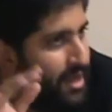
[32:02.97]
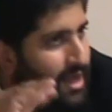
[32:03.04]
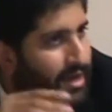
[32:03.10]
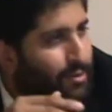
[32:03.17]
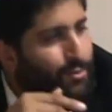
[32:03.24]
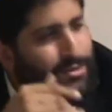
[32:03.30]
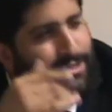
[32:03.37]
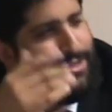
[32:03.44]

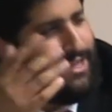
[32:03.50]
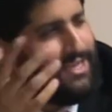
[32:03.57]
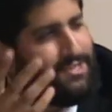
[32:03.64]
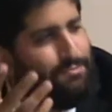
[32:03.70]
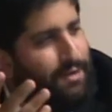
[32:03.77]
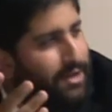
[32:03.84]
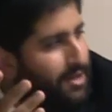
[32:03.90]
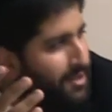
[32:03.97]
And it wasn't like
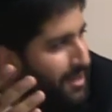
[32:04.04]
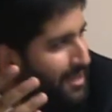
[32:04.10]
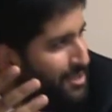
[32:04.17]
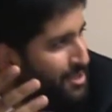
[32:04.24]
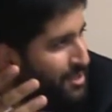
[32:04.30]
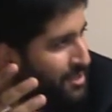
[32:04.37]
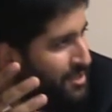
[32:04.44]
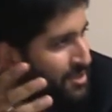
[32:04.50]

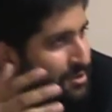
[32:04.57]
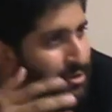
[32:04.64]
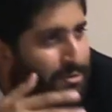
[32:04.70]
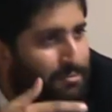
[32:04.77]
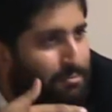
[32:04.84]
speculation or